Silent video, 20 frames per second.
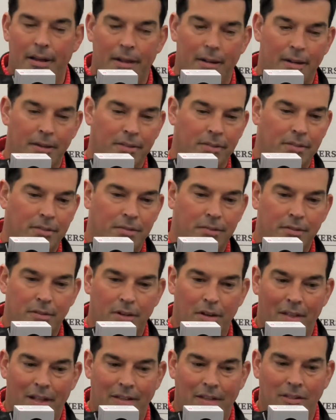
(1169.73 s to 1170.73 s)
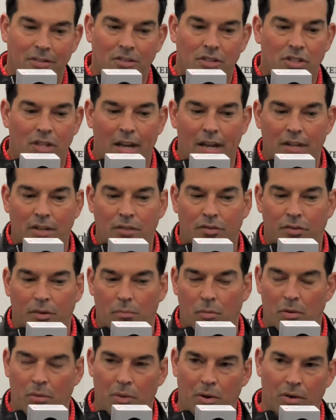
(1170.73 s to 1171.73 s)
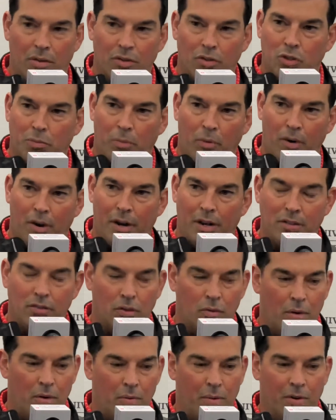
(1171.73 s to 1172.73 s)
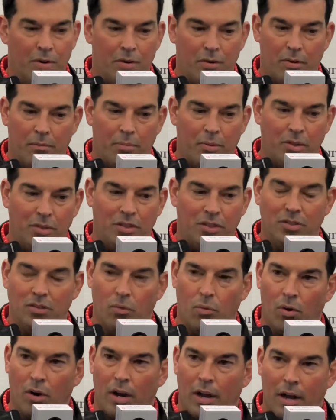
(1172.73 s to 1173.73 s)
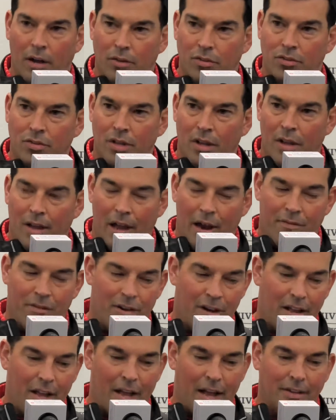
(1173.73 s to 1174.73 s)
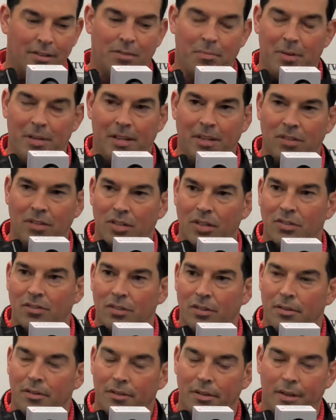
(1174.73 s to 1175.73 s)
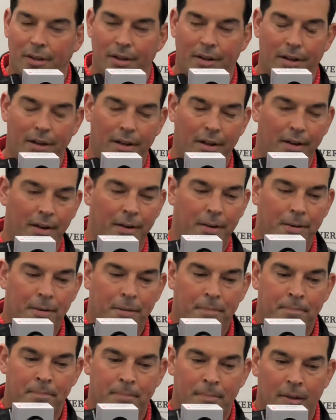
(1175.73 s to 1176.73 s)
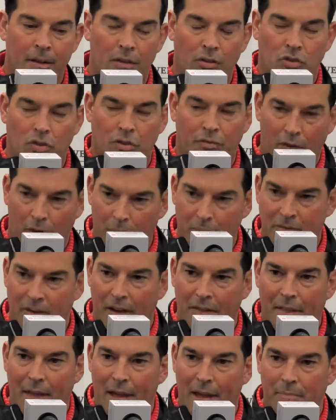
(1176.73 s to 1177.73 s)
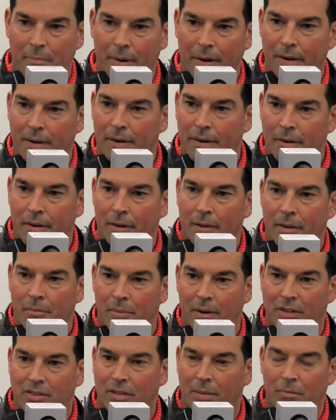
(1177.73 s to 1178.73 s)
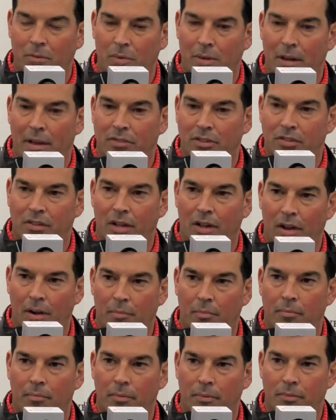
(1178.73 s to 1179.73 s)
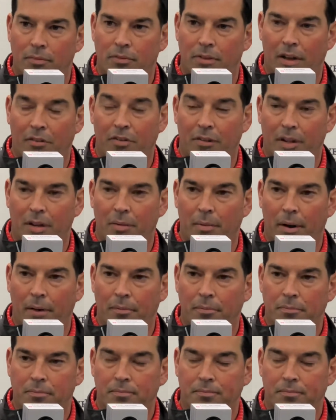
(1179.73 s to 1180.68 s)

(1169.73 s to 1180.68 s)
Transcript: And, you know, that doesn't change from when we were in the spring to when we were doing preseason workouts. Every day has to be consistent. And, you know, so far we've done that, but it's something we have to stay on definitely about.